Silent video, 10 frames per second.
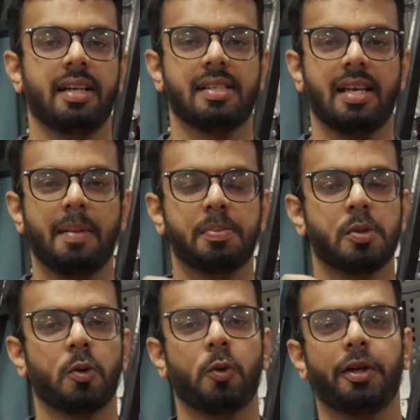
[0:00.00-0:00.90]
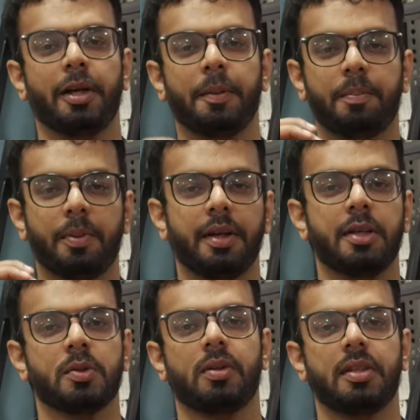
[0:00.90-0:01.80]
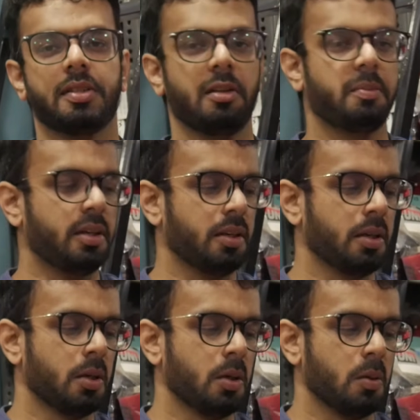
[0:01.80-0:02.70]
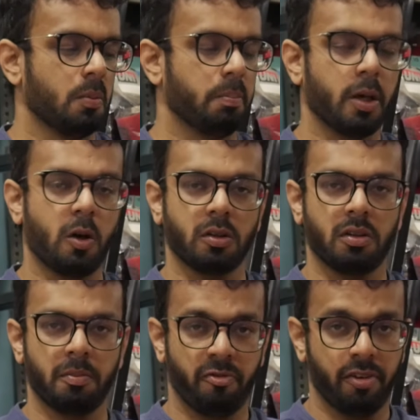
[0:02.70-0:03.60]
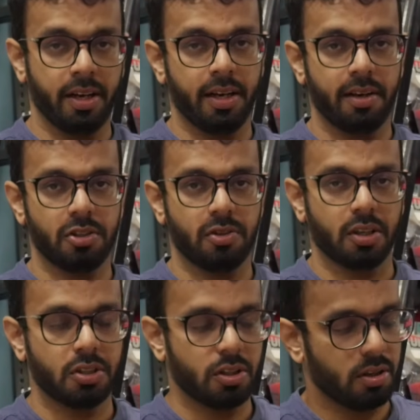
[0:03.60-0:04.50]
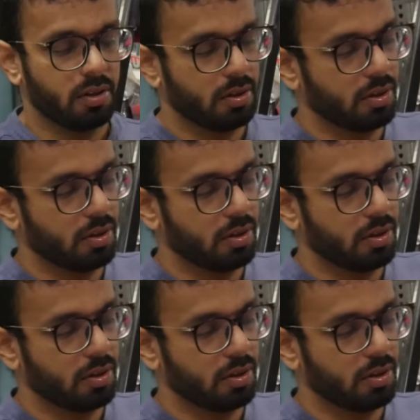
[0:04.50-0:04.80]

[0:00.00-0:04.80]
is absolutely breeze on this helmet because of the way it is structured.